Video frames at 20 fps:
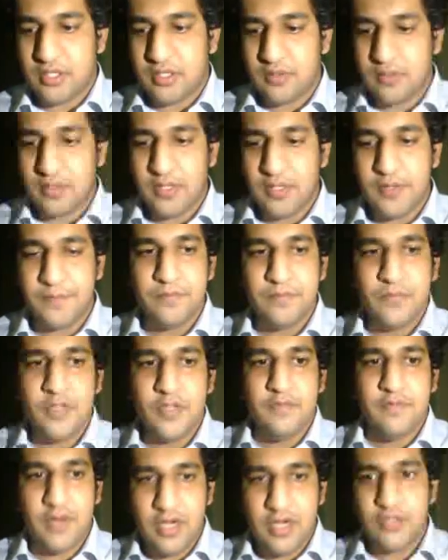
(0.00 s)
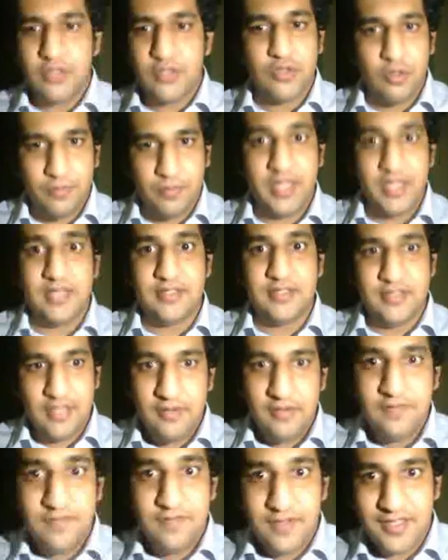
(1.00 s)
Okay, fundoscopy itself
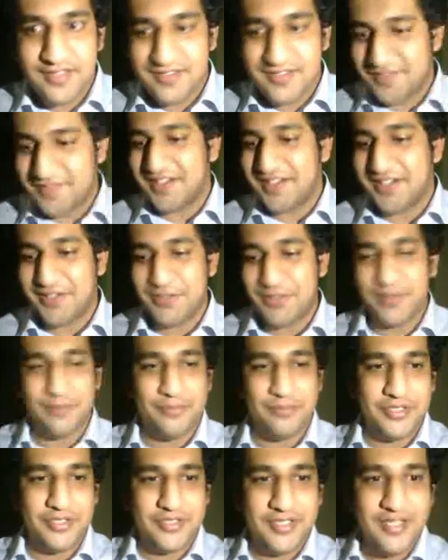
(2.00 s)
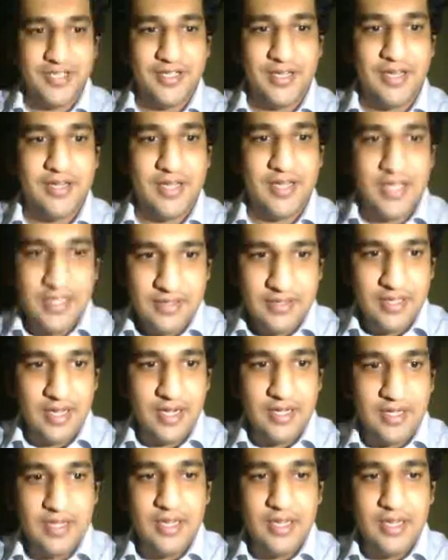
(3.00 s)
is difficult to appreciate, and in that,